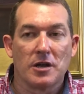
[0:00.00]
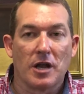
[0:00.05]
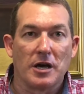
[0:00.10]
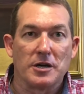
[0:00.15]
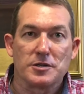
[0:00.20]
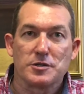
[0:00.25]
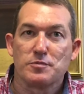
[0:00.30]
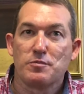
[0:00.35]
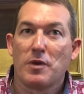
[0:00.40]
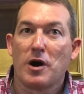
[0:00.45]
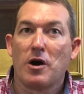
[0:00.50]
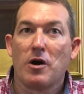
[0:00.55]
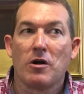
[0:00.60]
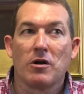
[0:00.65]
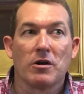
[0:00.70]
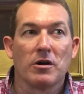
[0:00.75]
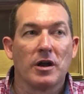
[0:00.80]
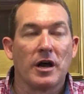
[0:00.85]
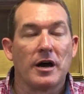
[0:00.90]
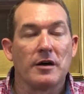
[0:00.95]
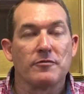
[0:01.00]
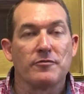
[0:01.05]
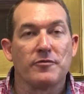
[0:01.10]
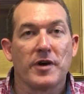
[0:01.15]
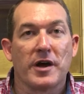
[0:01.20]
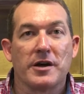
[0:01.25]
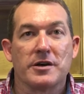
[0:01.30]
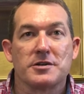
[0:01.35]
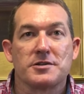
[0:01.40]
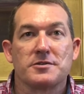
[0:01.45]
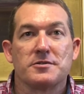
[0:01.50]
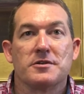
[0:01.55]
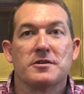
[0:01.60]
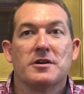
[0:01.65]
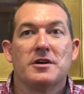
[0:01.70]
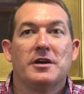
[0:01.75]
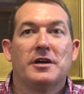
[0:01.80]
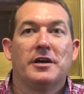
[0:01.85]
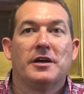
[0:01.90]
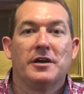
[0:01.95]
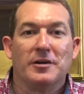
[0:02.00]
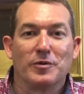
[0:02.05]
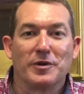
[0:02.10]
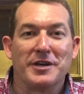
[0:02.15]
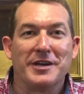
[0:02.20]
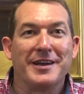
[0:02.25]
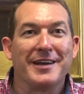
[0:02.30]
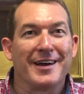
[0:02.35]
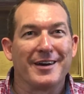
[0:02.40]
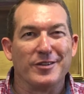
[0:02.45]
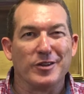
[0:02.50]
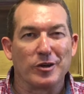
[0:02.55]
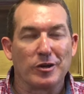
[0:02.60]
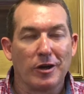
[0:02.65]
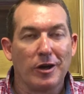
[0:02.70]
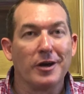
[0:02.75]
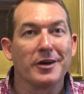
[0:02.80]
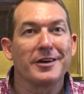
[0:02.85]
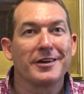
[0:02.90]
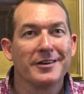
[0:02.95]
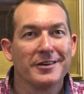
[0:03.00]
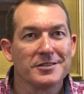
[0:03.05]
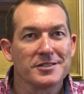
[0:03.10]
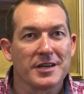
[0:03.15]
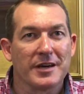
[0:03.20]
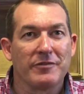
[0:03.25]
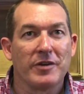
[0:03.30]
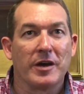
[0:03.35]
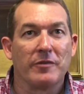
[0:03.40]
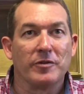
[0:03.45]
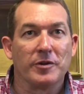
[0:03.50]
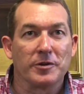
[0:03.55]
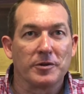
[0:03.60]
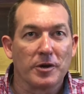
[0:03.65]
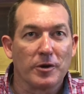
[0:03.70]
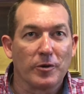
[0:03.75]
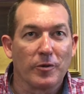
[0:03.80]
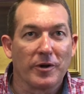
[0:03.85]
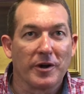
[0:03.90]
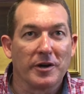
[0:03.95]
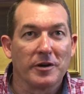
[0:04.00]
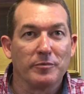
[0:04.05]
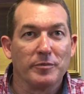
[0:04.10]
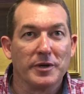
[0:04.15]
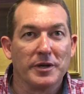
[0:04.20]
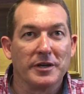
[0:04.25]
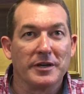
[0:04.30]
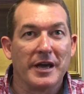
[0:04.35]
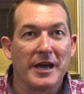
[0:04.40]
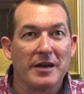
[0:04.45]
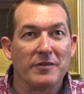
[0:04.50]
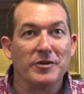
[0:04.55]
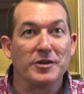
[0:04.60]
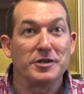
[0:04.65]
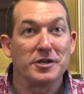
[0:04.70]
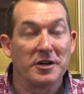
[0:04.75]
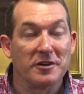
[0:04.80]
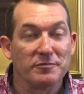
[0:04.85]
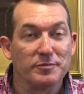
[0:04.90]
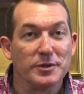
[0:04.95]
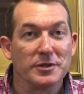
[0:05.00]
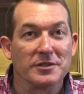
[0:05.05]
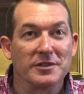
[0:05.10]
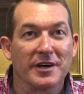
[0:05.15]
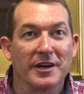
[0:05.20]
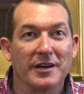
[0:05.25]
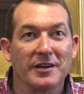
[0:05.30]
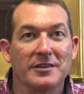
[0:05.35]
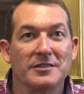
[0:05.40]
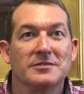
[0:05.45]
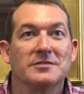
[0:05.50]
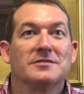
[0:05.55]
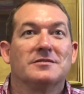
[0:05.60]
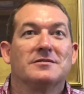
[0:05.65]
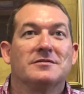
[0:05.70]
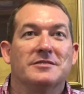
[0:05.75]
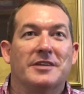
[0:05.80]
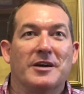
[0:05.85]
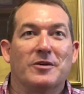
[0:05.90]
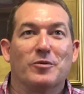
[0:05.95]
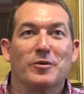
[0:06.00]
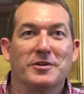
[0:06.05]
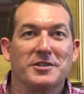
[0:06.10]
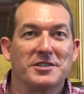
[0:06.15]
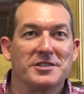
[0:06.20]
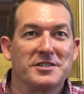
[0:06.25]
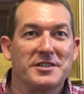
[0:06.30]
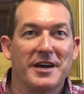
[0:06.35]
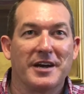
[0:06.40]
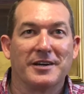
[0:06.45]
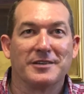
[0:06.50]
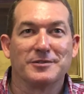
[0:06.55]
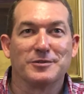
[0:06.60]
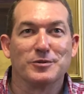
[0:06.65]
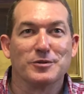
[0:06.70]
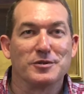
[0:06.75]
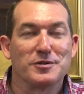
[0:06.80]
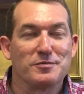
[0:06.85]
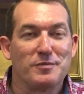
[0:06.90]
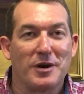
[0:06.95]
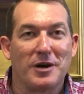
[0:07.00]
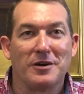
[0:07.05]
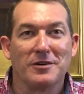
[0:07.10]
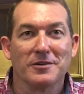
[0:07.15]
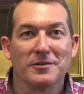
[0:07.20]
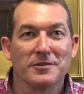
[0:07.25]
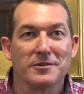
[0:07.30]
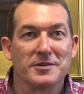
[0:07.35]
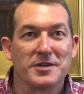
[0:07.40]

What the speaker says: A lot smaller, a lot faster. We're getting out of the clunkiness of having to tote around a big, heavy, tough book now. Now we're just down to a small little